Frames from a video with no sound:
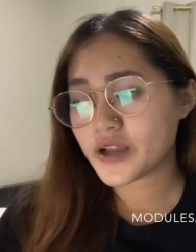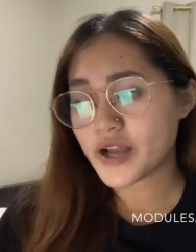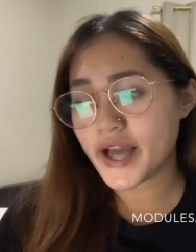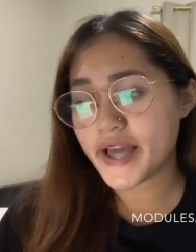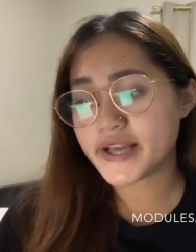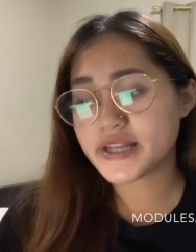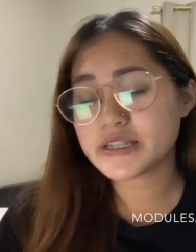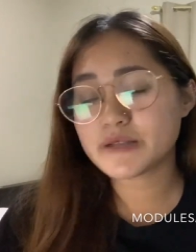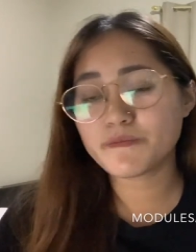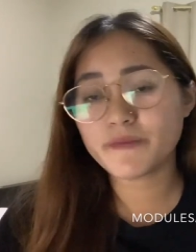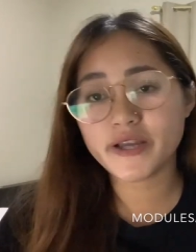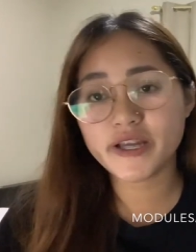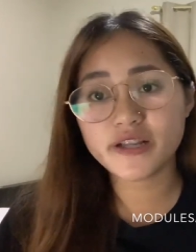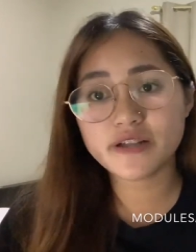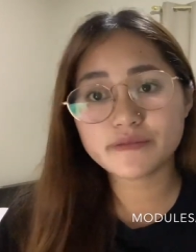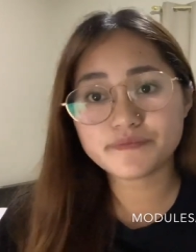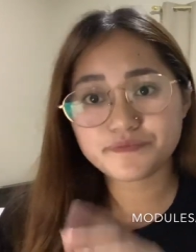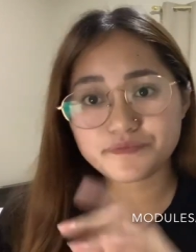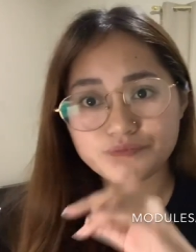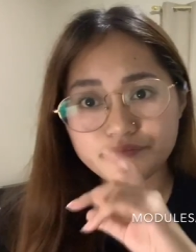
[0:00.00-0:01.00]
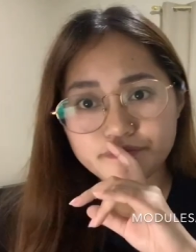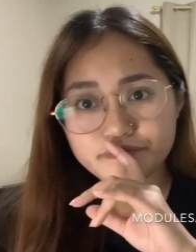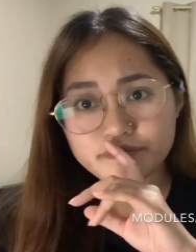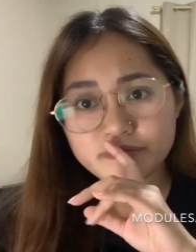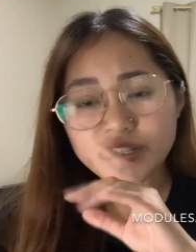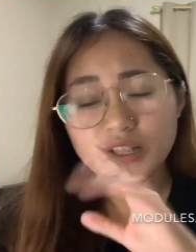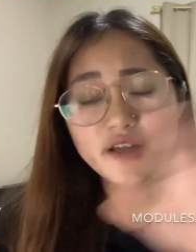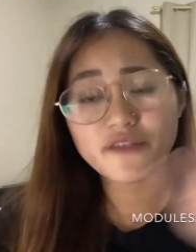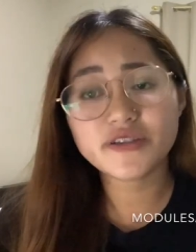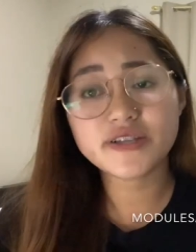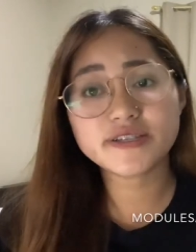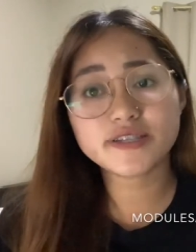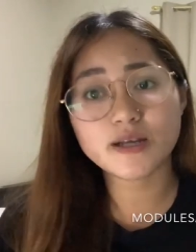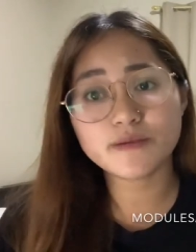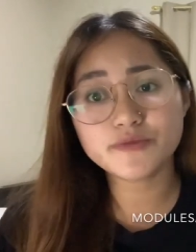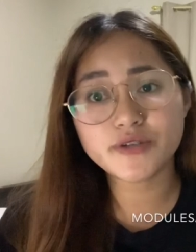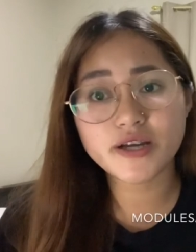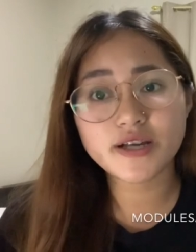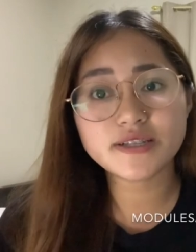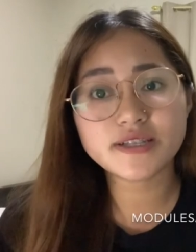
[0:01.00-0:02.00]
I explained the
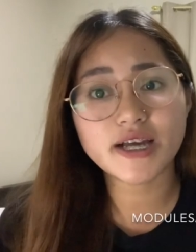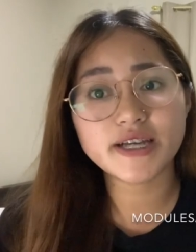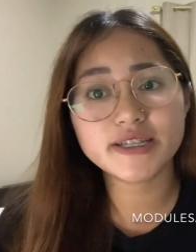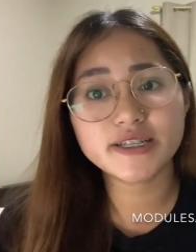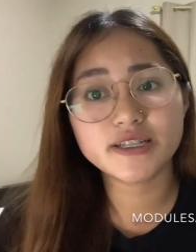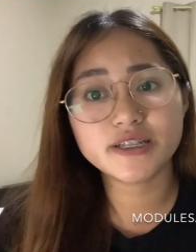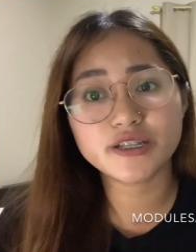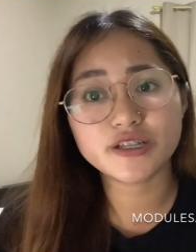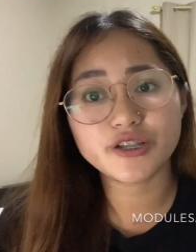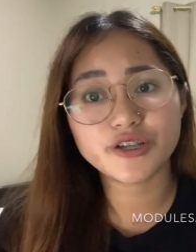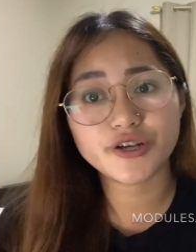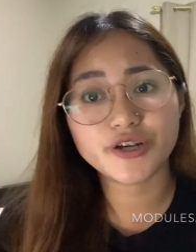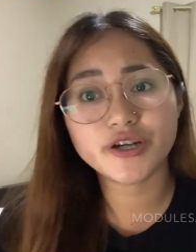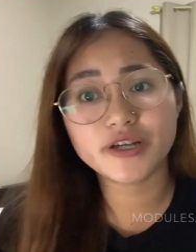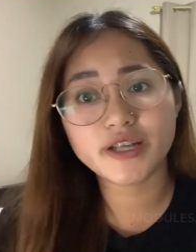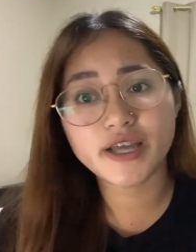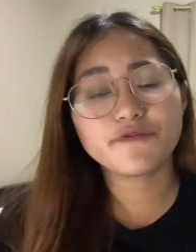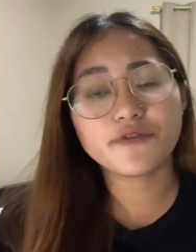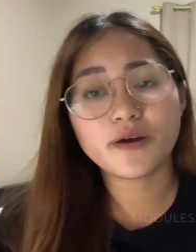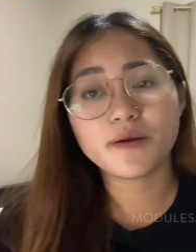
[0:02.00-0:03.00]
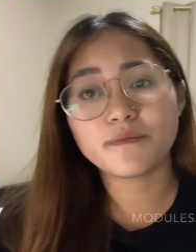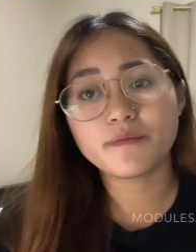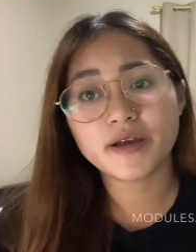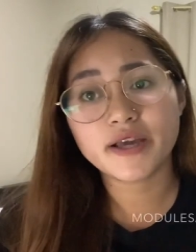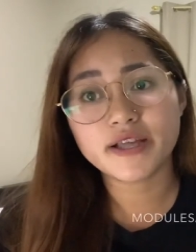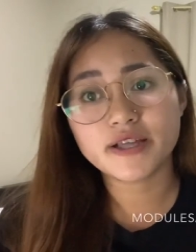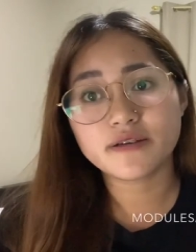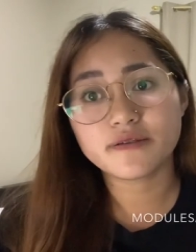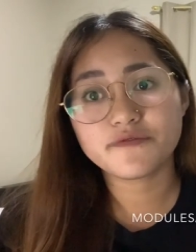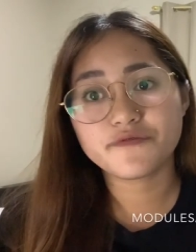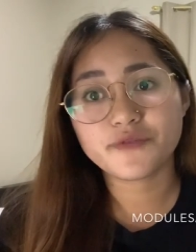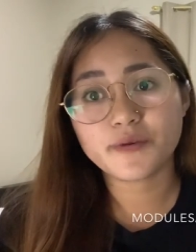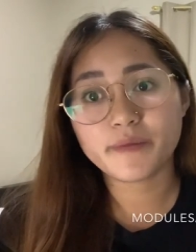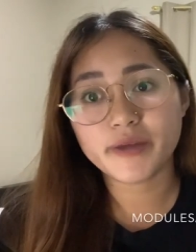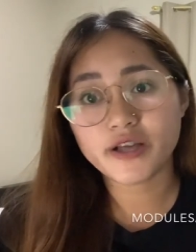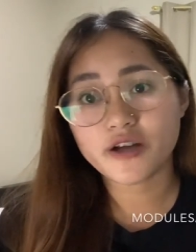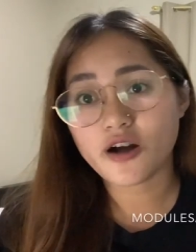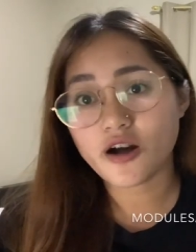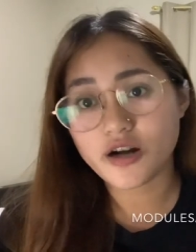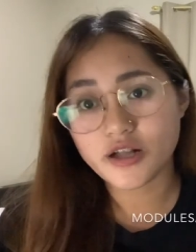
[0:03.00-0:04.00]
subjects I didn't learn from
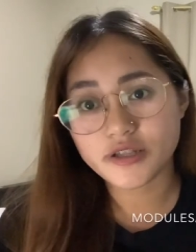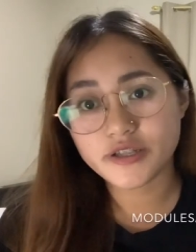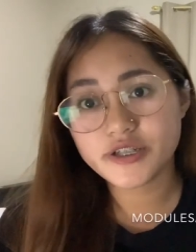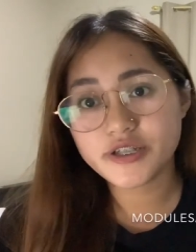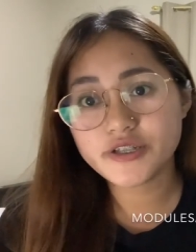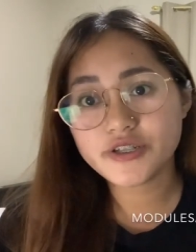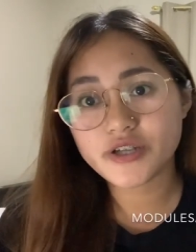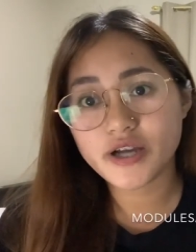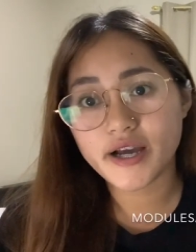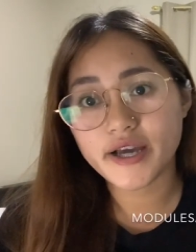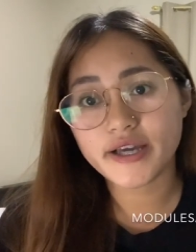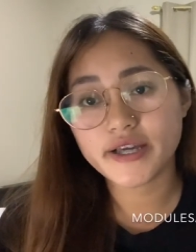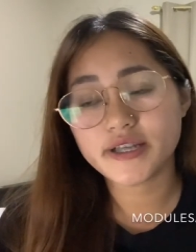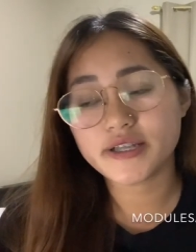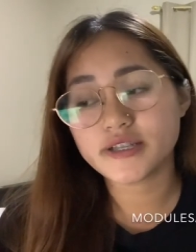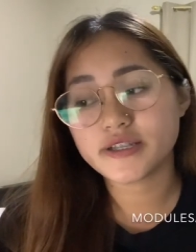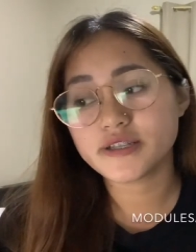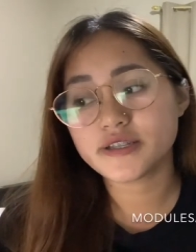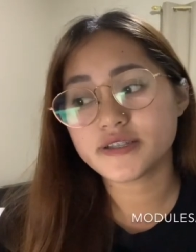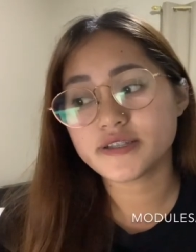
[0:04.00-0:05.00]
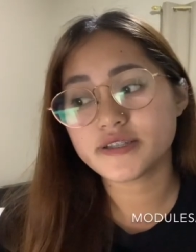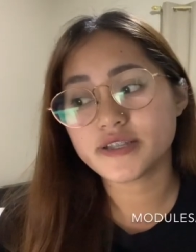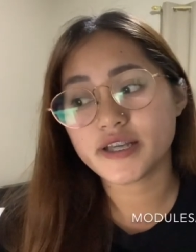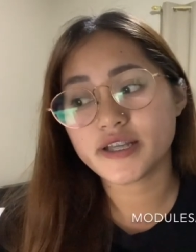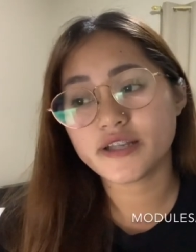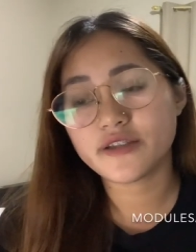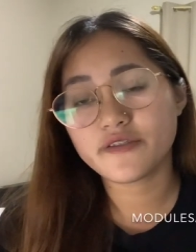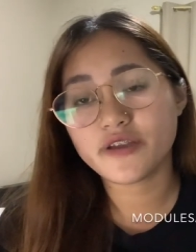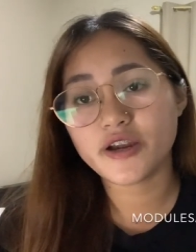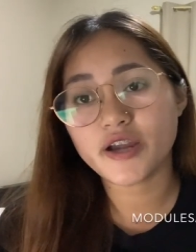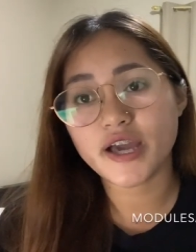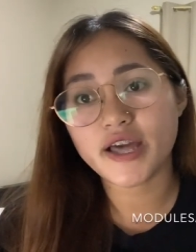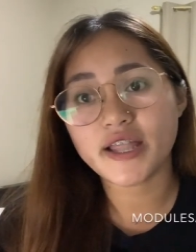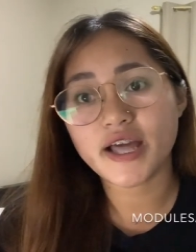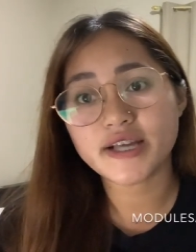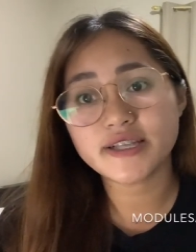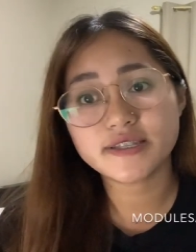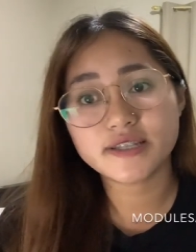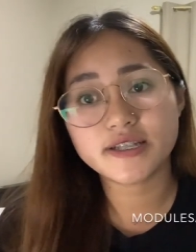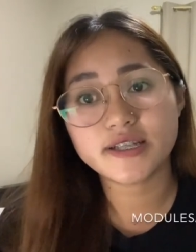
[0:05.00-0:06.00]
my college. I stated there,
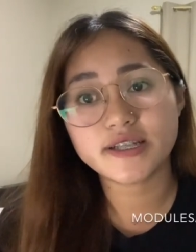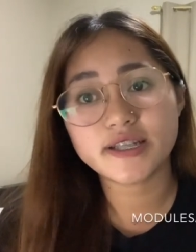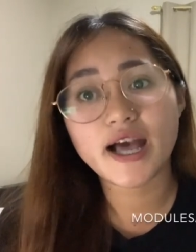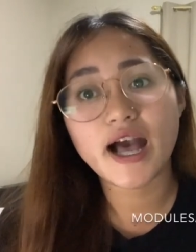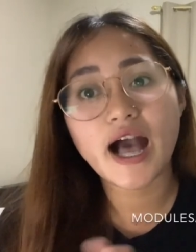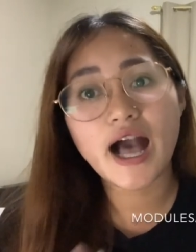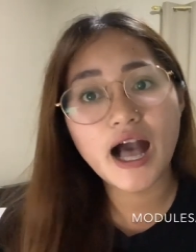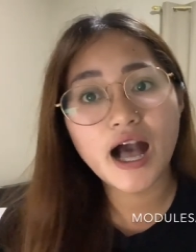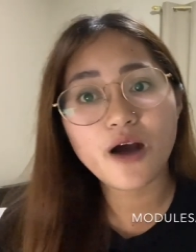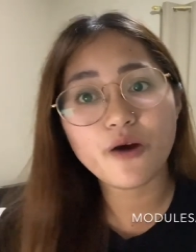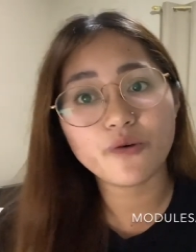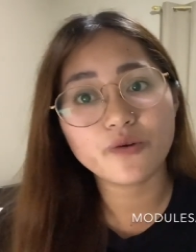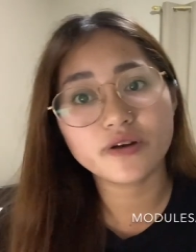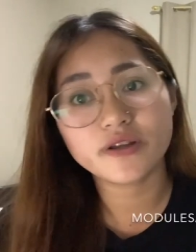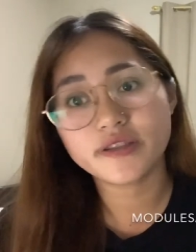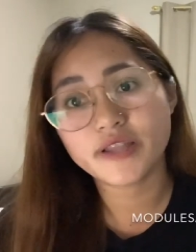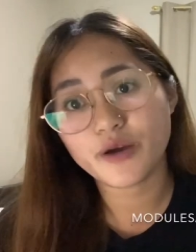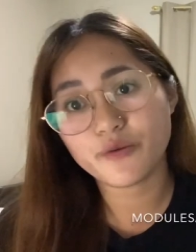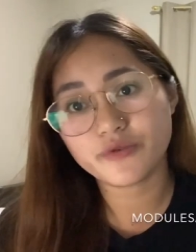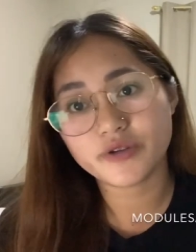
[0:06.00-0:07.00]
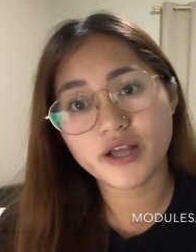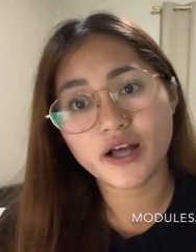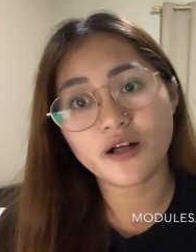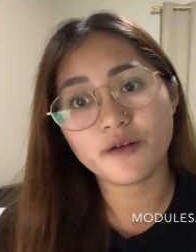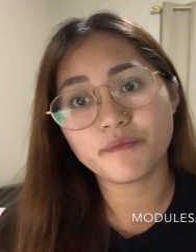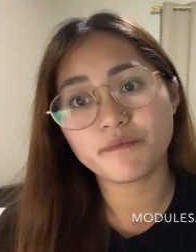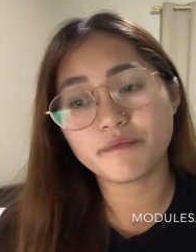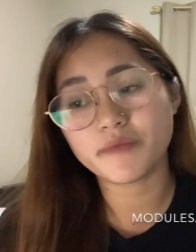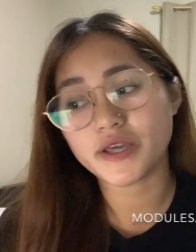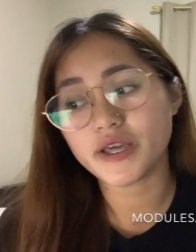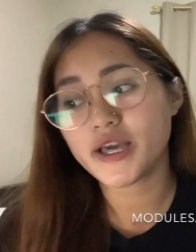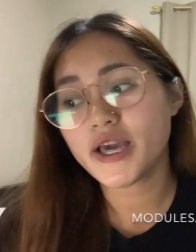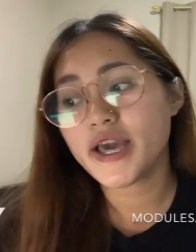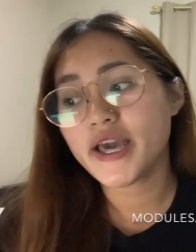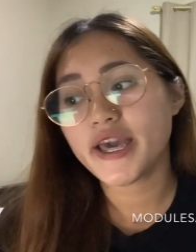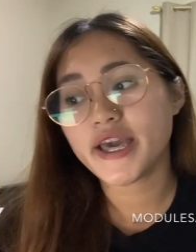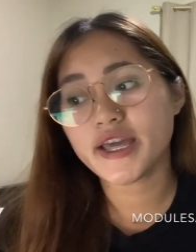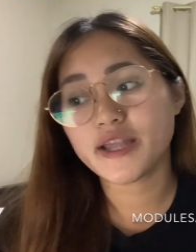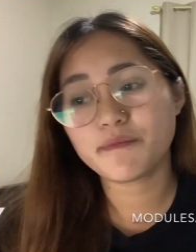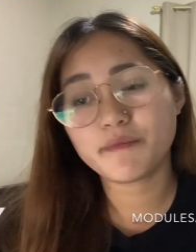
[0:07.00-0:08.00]
and I stated how that would help me
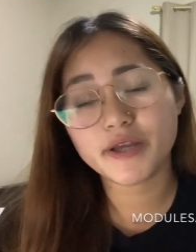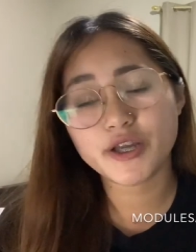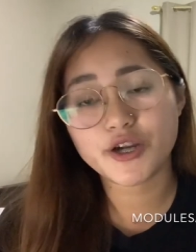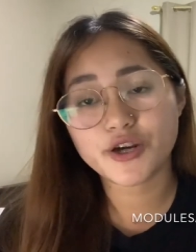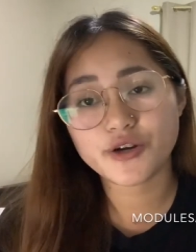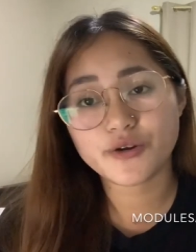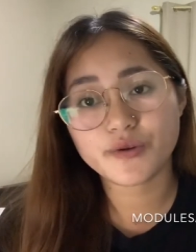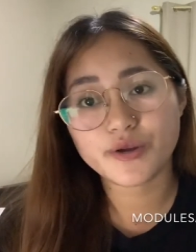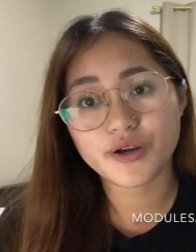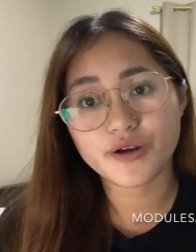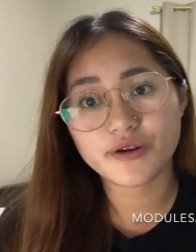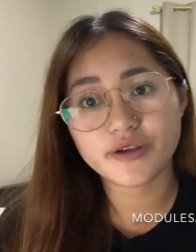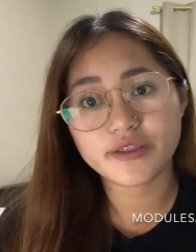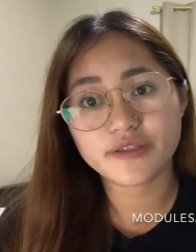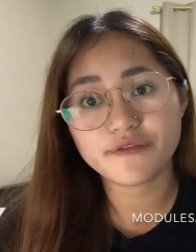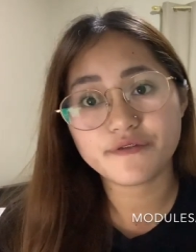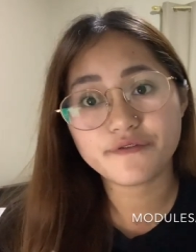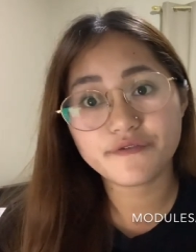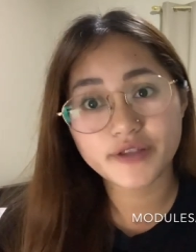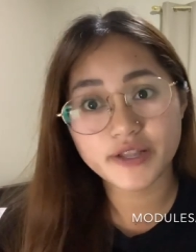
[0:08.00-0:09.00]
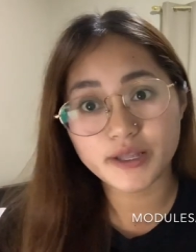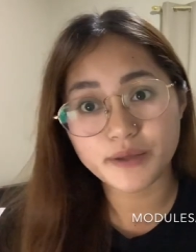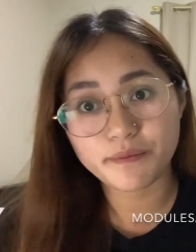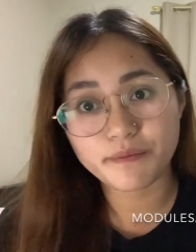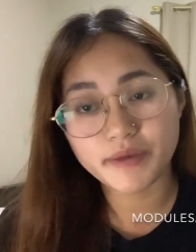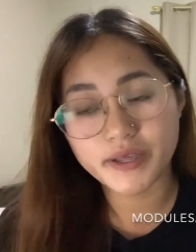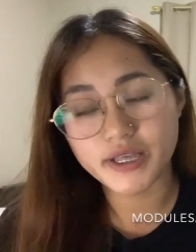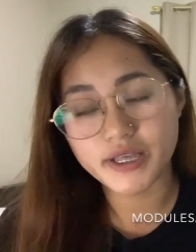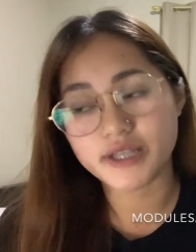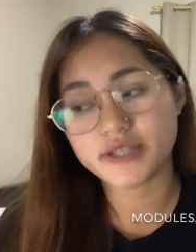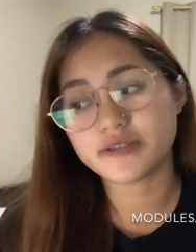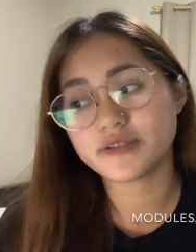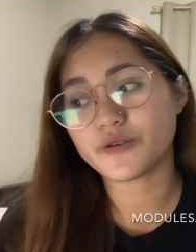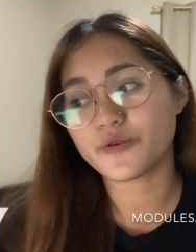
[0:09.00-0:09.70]
in my career in the Philippines.